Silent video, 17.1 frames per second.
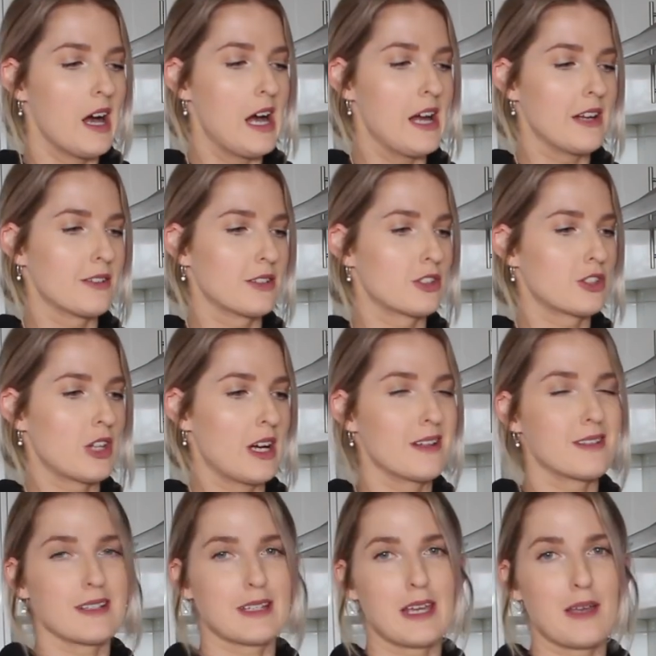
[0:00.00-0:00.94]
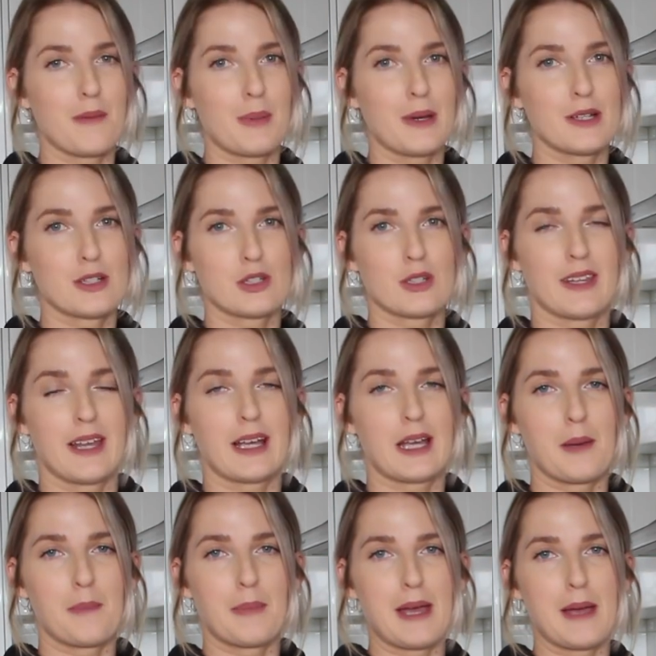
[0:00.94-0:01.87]
I just try to keep it to
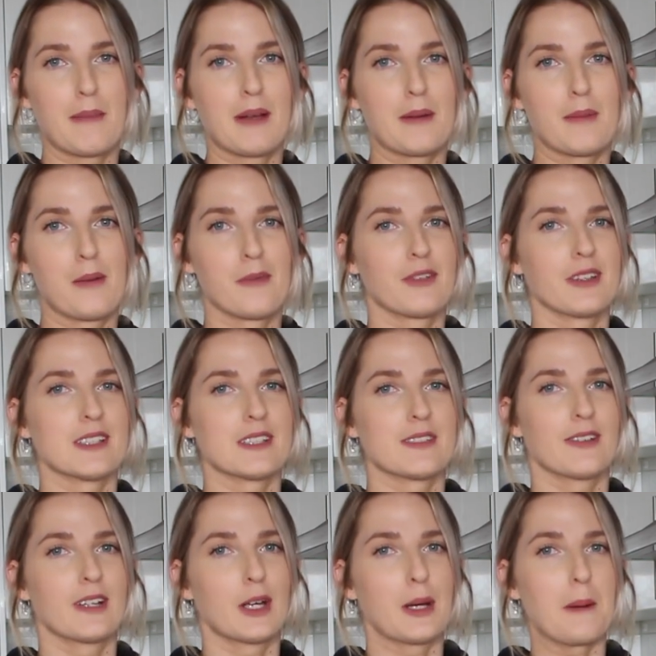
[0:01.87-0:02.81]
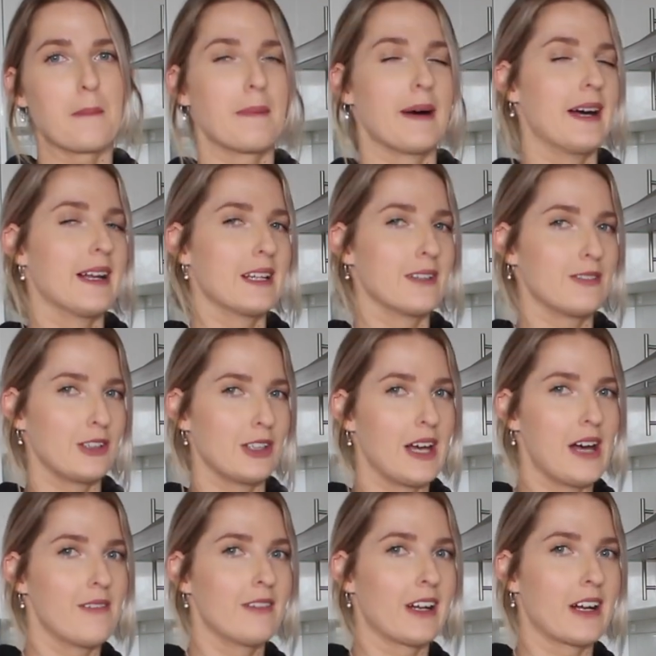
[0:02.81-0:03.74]
like a bare minimum for this video, but if you
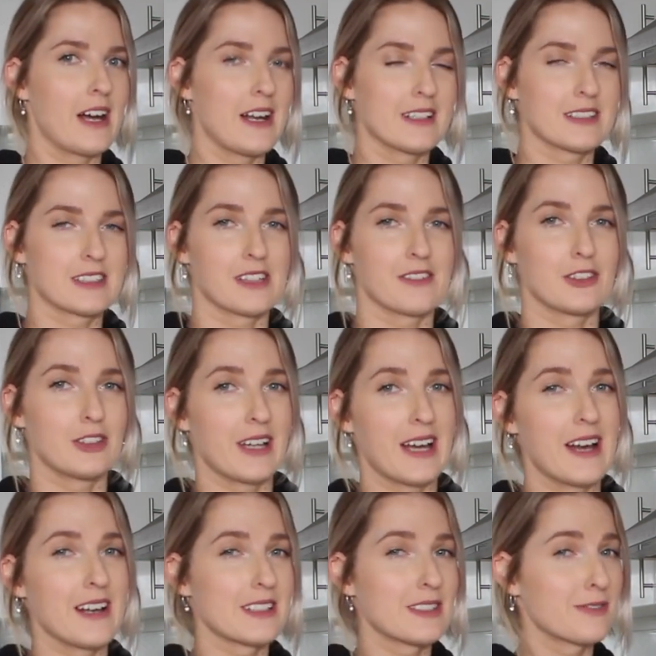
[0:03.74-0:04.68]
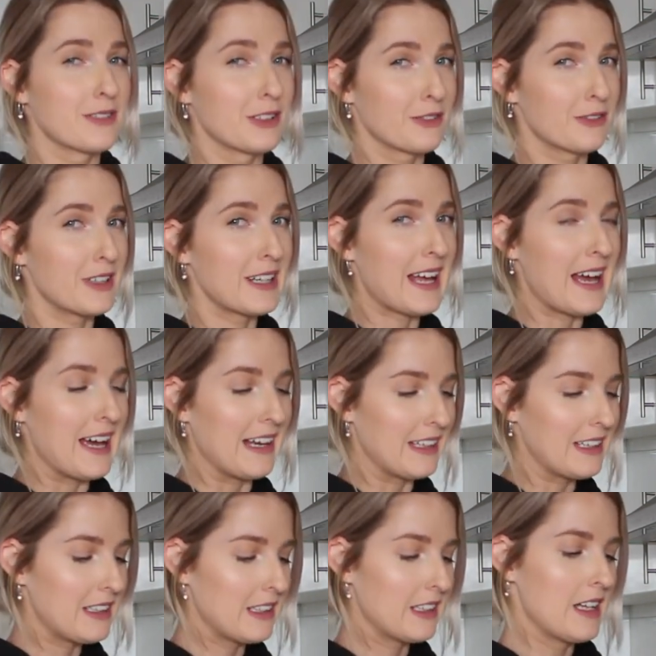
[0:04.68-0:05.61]
have that kind of stuff in your house, feel free to
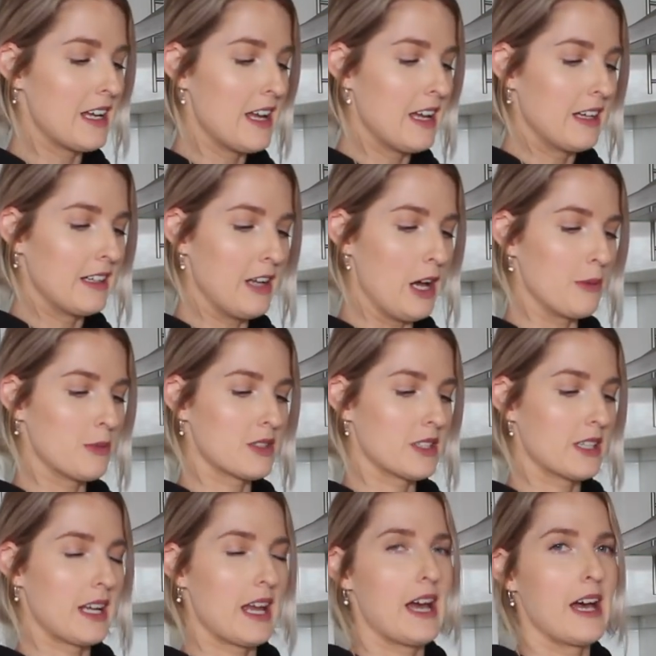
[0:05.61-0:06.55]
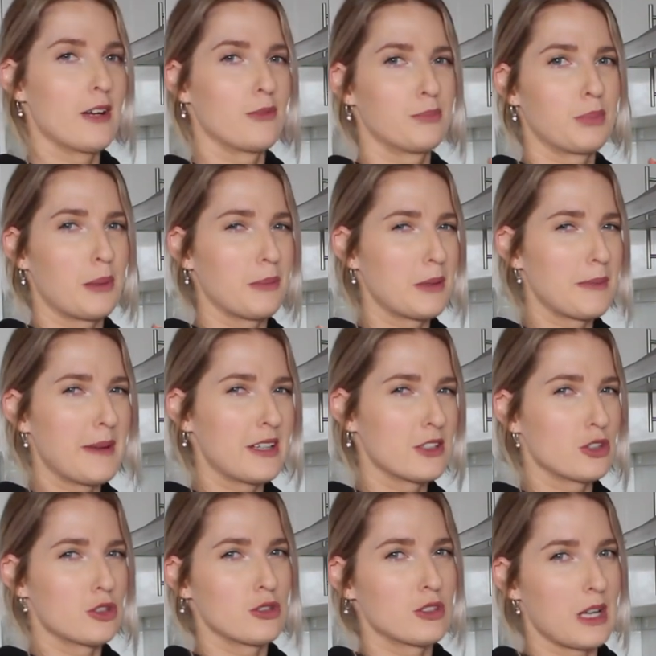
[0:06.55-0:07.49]
add it. Now I'm just going to add probably
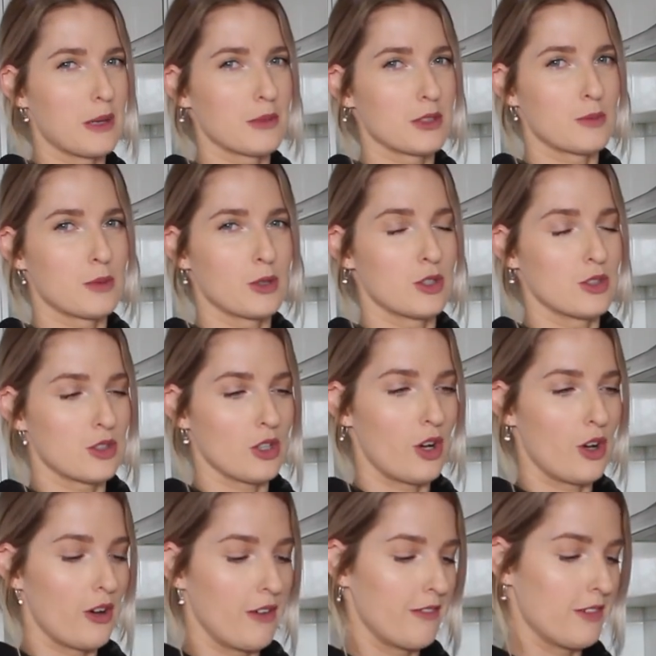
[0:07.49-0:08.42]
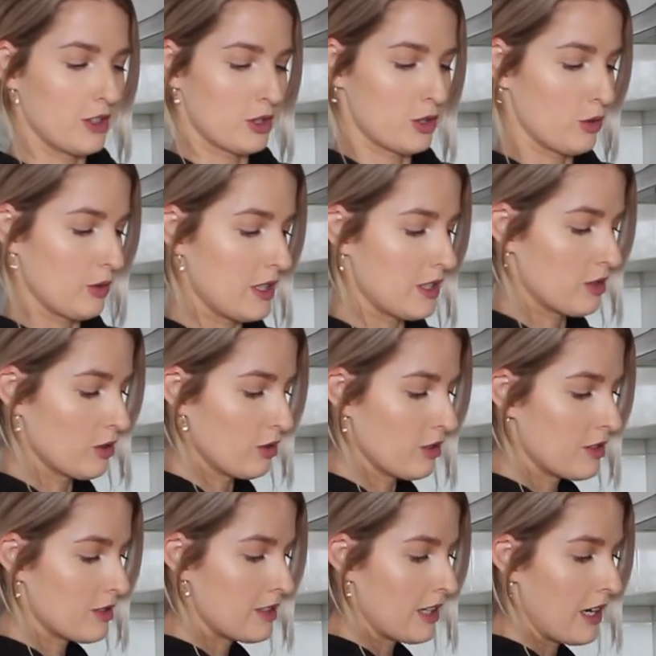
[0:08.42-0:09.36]
about 2 tablespoons of soy
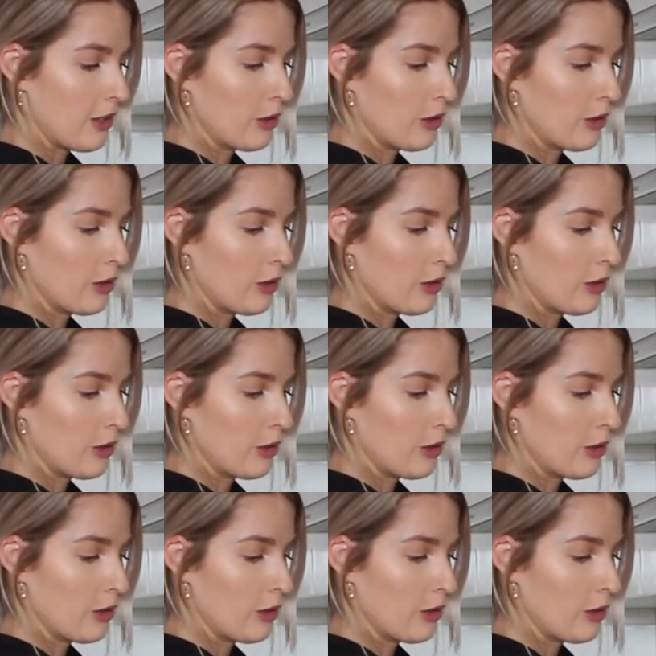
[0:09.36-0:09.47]
sauce.